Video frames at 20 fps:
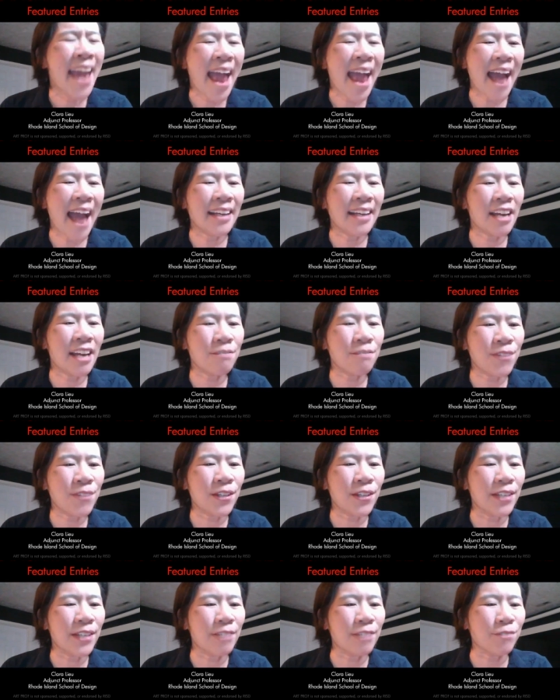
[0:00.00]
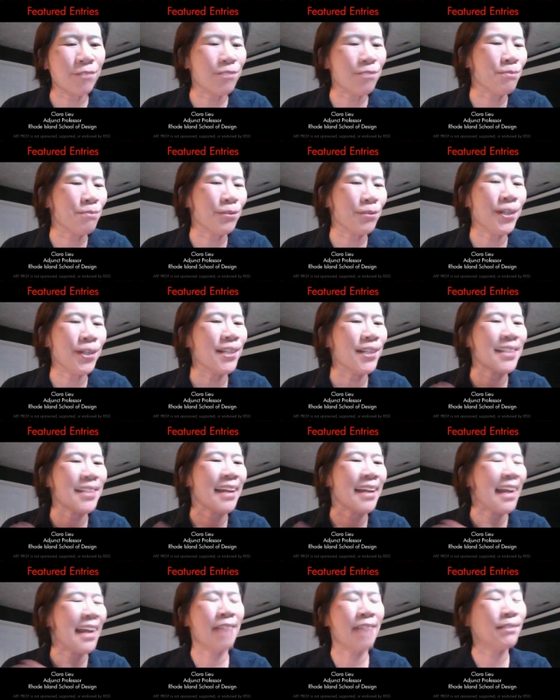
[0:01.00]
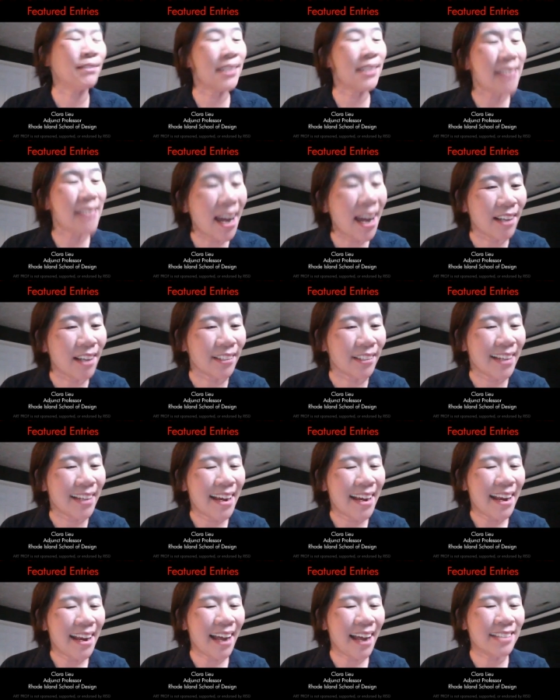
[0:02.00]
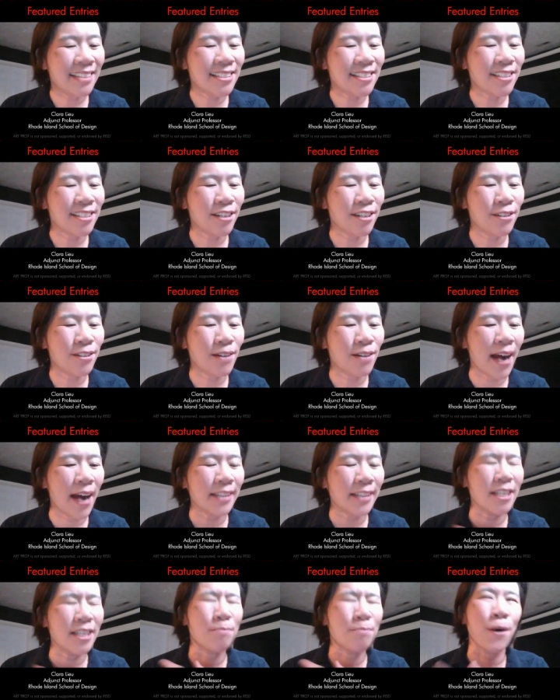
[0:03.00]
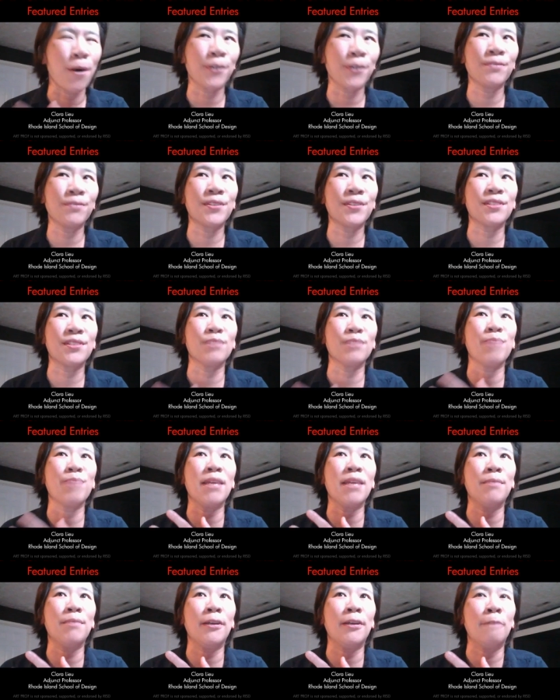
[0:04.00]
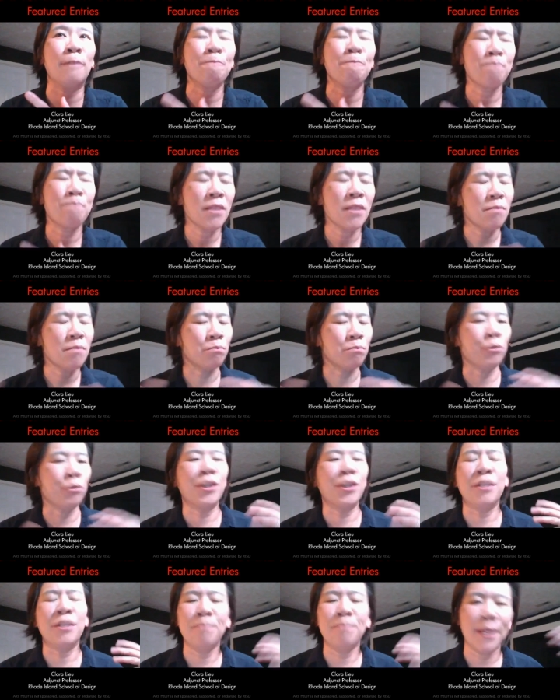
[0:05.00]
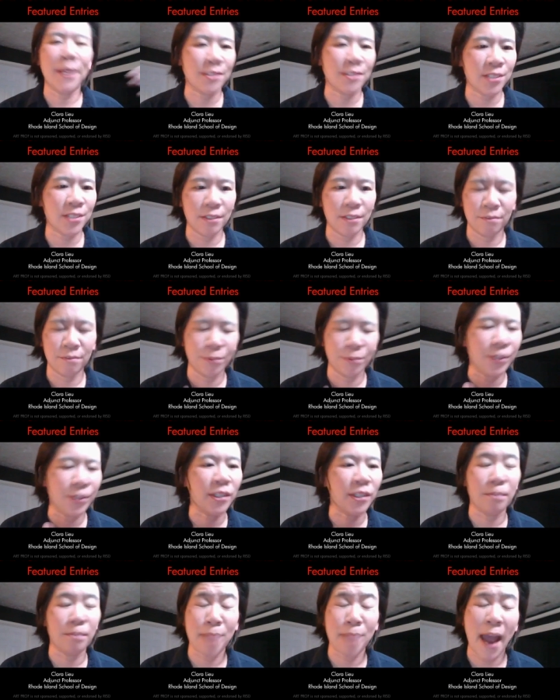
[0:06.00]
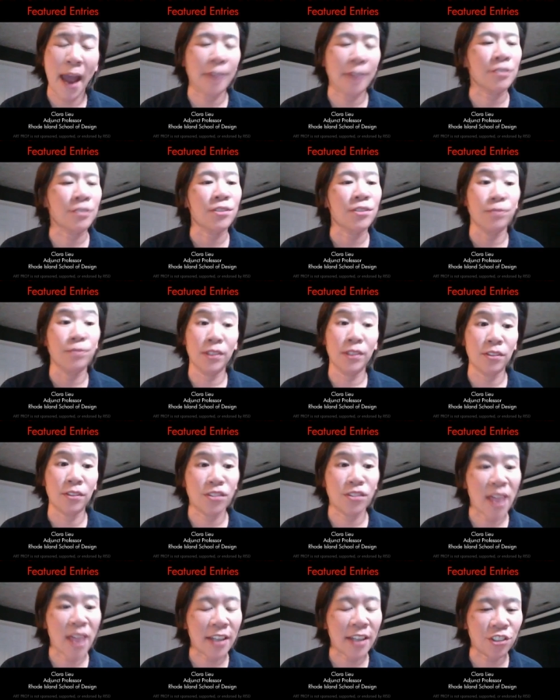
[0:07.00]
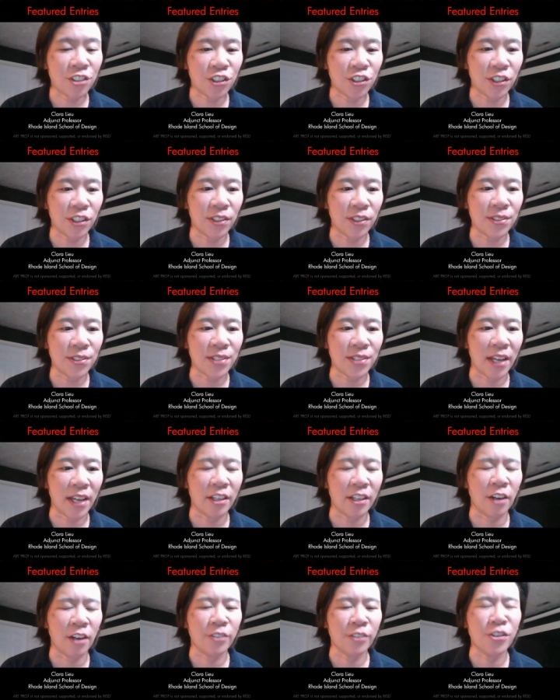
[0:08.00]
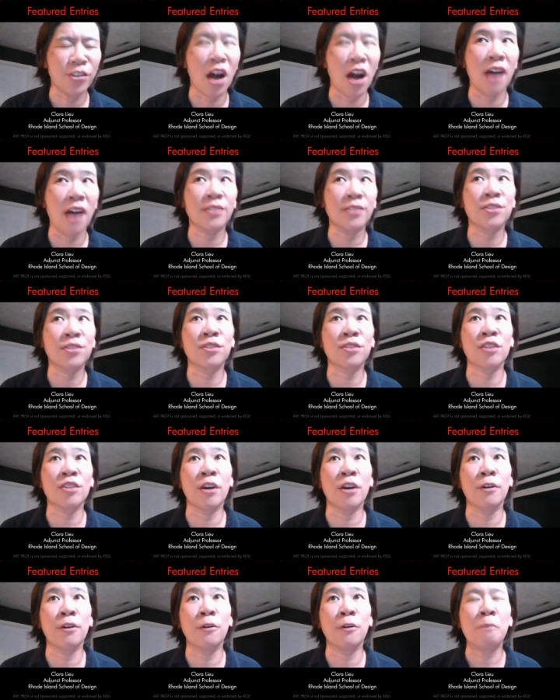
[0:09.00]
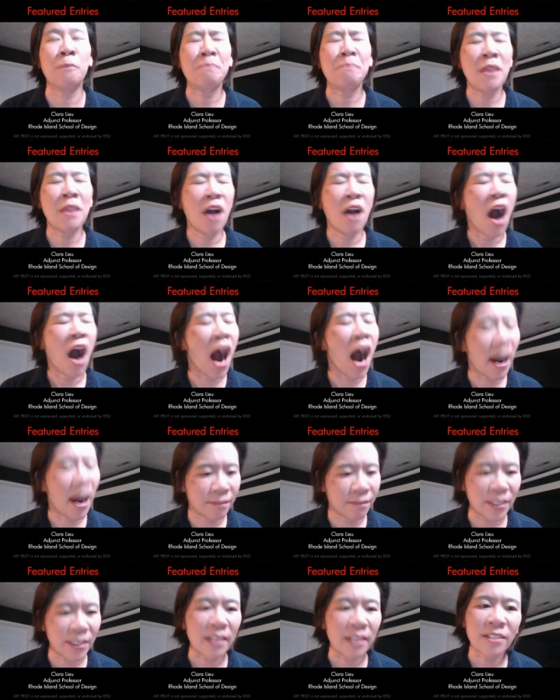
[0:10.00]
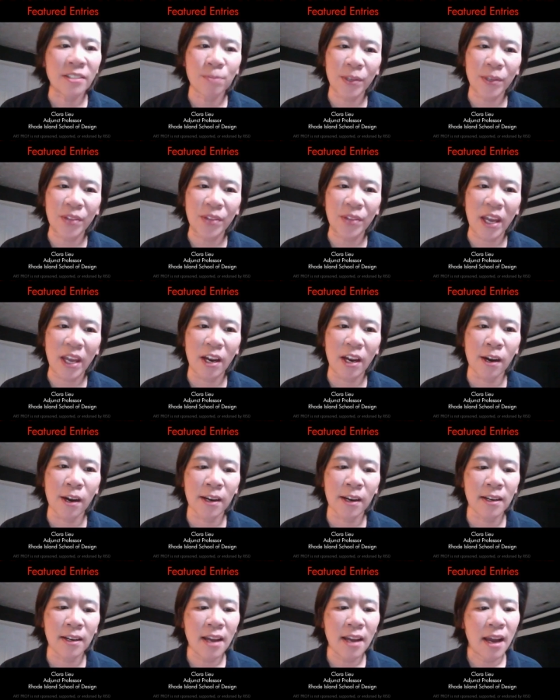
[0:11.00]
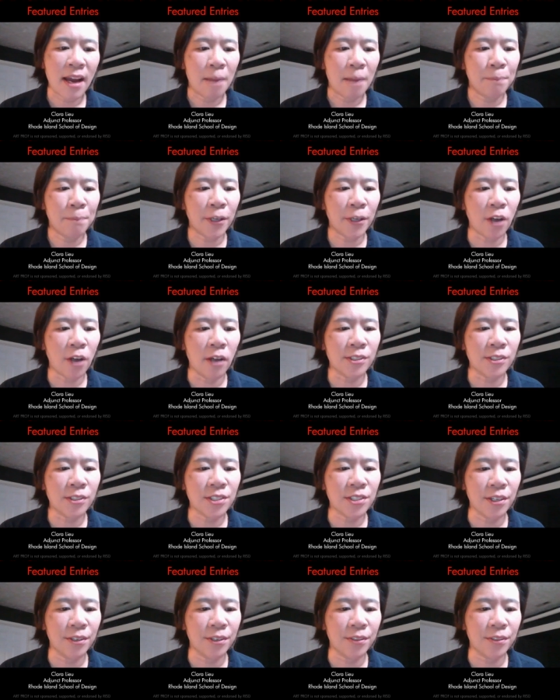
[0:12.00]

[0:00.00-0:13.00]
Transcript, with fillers: And I feel like with Marina's, I can't really tell. And so I think part of this is maybe Marina picked really good patterns, and really good textures that are not so obvious what they are, but also